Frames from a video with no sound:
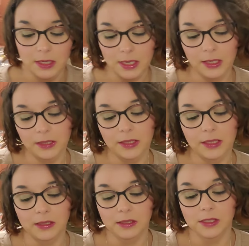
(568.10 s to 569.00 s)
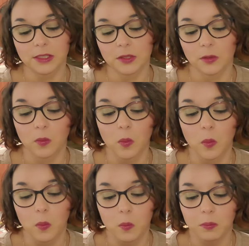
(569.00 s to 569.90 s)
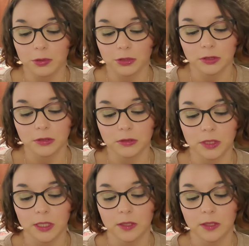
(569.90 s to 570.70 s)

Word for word: And then this what do?